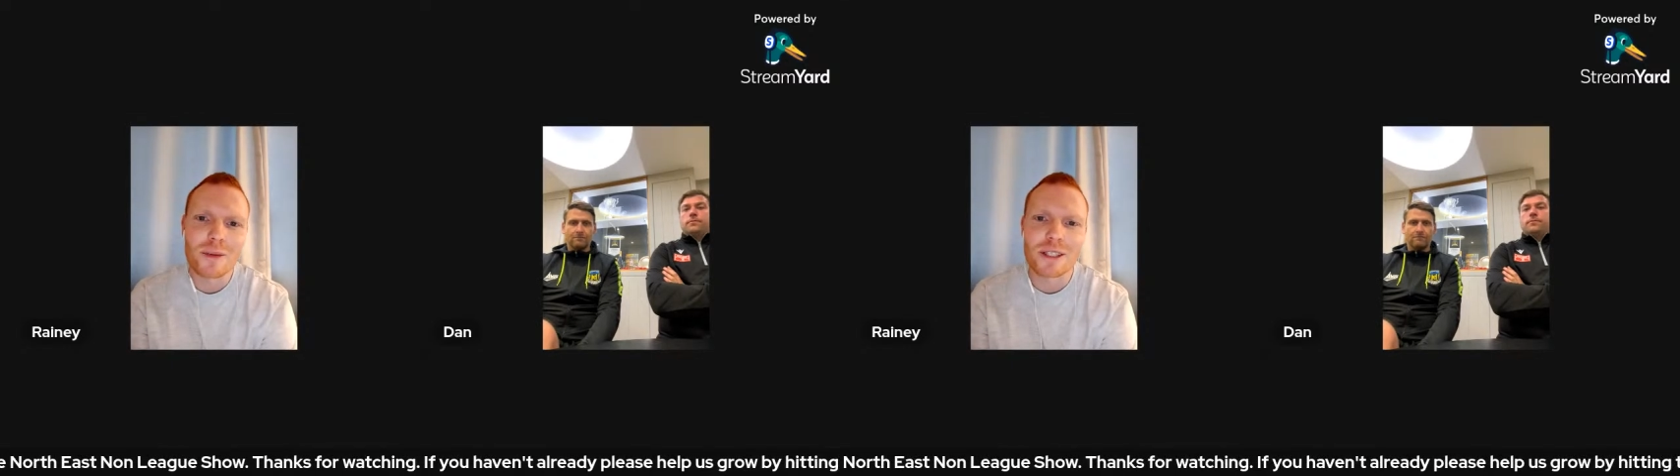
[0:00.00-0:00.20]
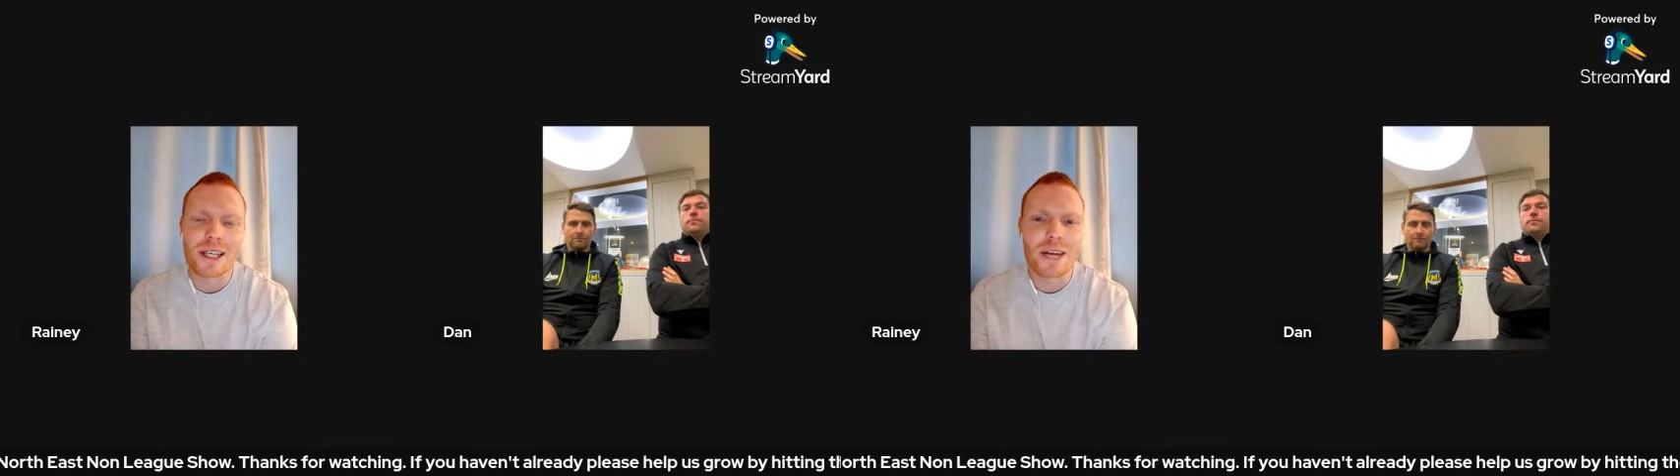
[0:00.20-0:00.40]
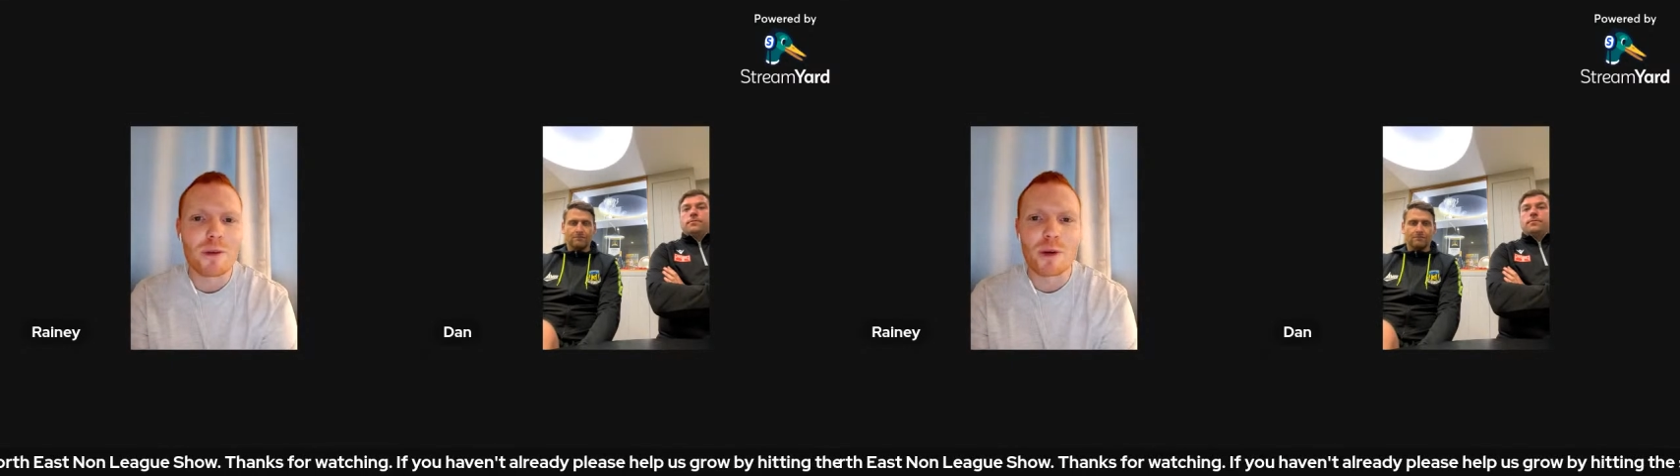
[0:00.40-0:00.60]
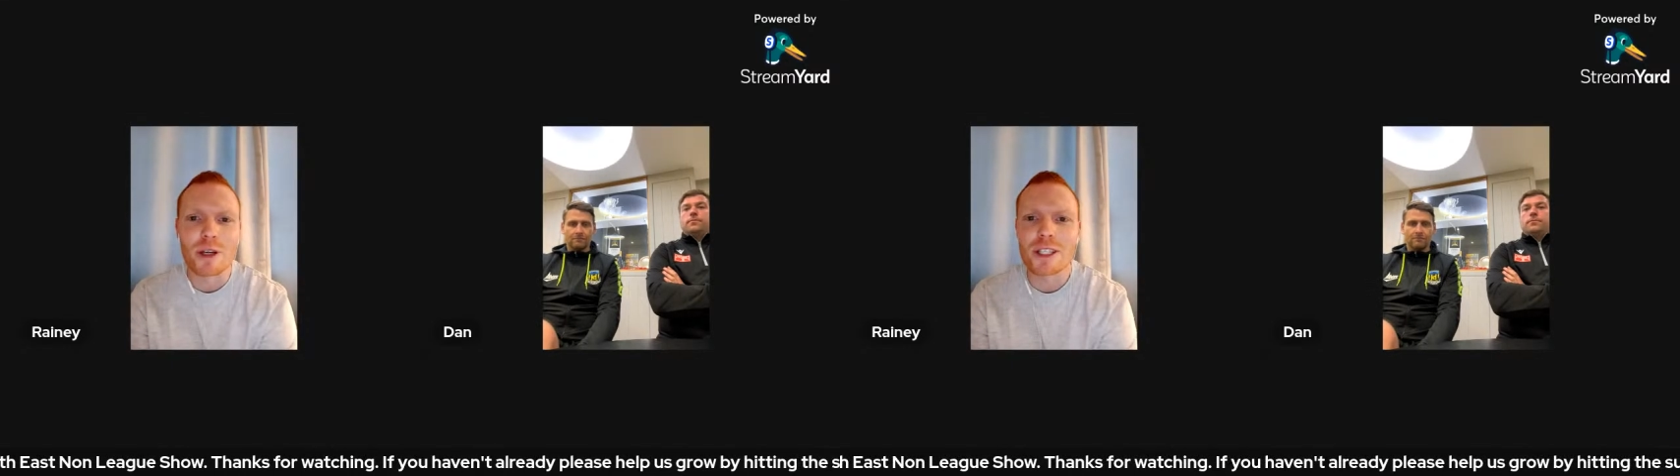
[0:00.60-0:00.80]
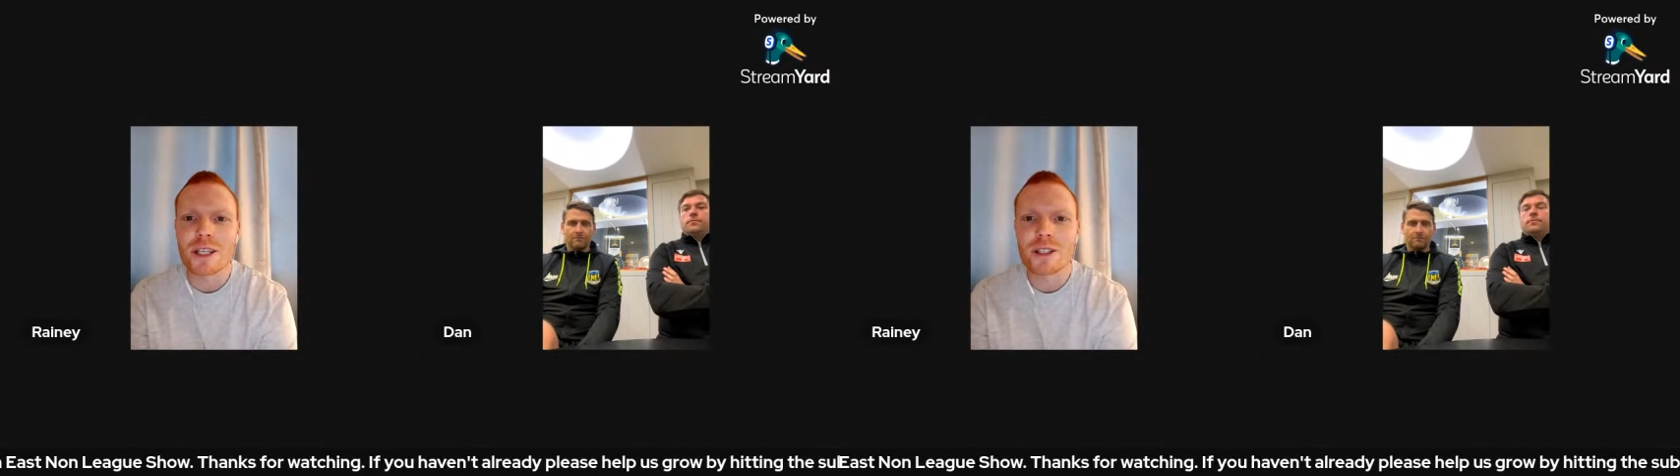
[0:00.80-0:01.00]
It's like every
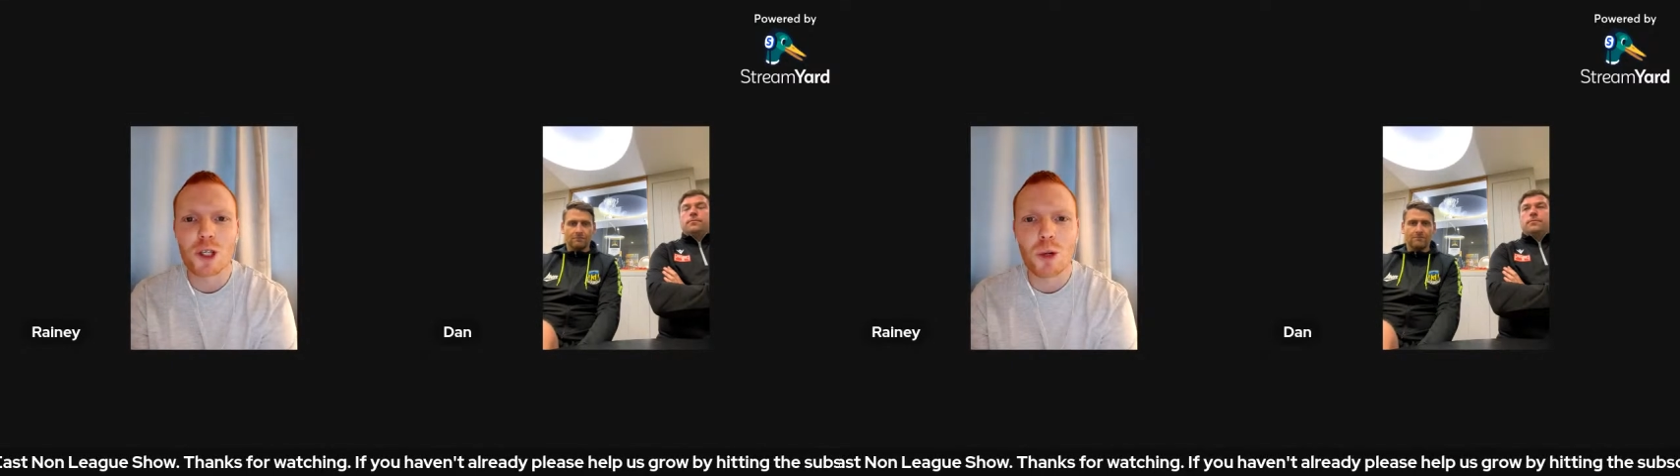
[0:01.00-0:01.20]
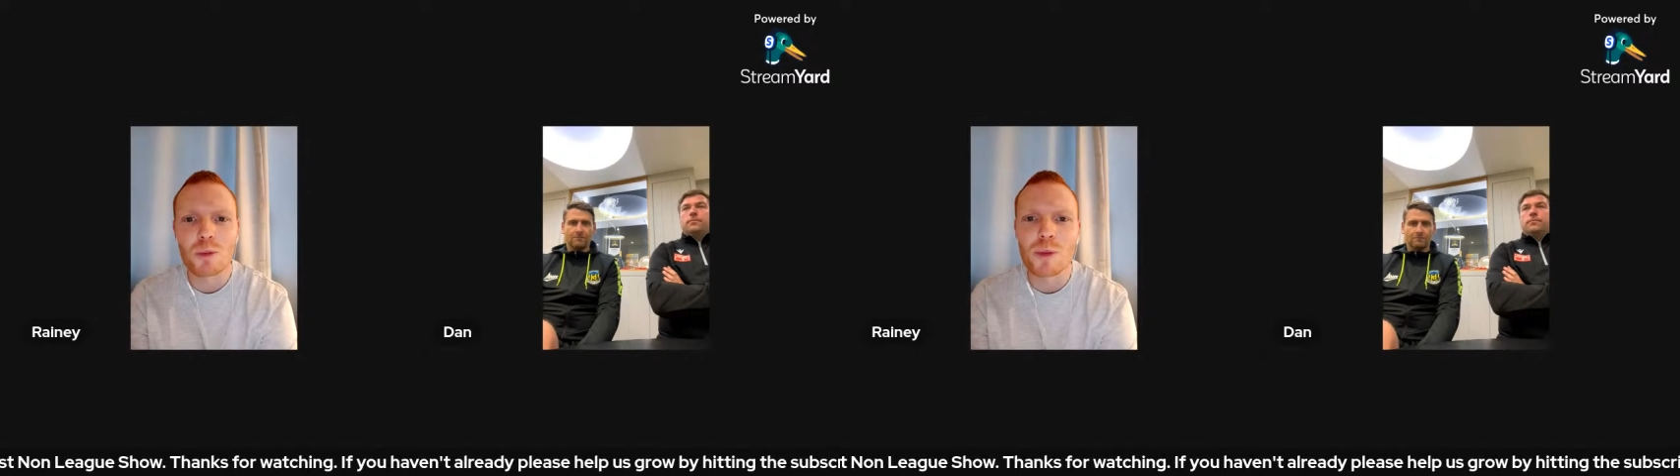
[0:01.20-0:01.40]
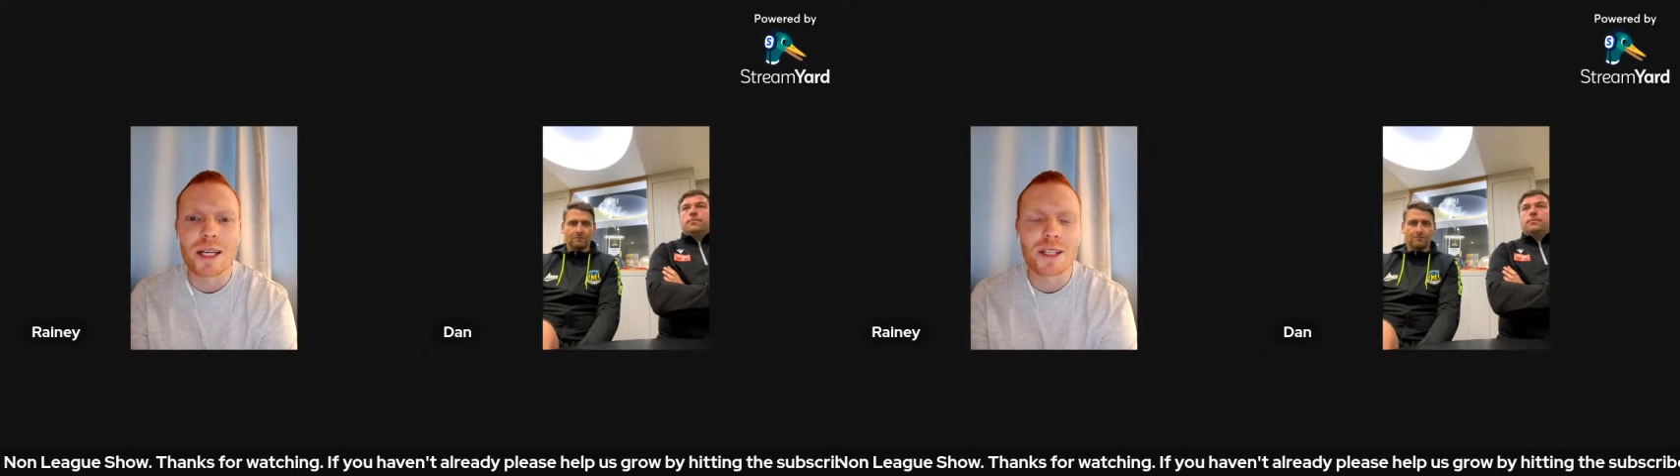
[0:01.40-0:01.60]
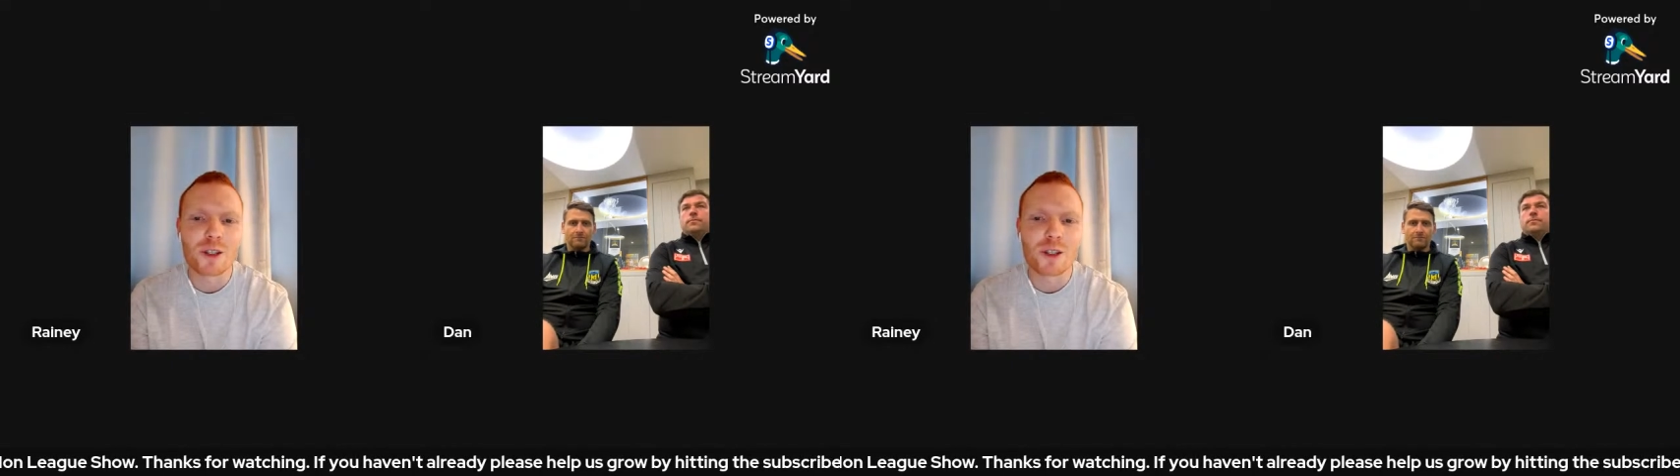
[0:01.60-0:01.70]
pre-season he comes back and